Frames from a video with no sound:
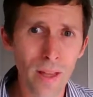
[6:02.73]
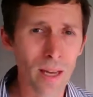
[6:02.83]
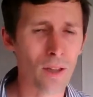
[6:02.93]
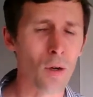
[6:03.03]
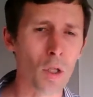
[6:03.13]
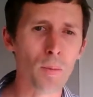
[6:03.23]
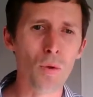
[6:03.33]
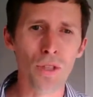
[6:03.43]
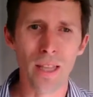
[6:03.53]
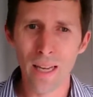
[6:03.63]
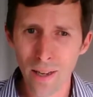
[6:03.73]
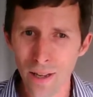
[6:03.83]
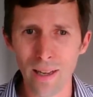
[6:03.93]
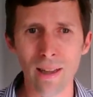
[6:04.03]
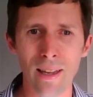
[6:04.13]
the other Gospels that they kind
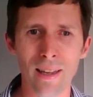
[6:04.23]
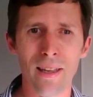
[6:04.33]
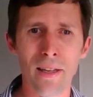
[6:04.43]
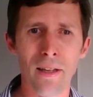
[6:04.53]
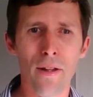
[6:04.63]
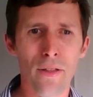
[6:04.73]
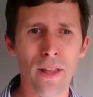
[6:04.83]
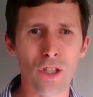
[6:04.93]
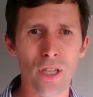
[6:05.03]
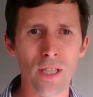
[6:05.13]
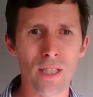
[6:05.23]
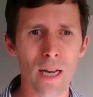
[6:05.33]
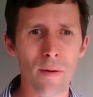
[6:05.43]
of think she's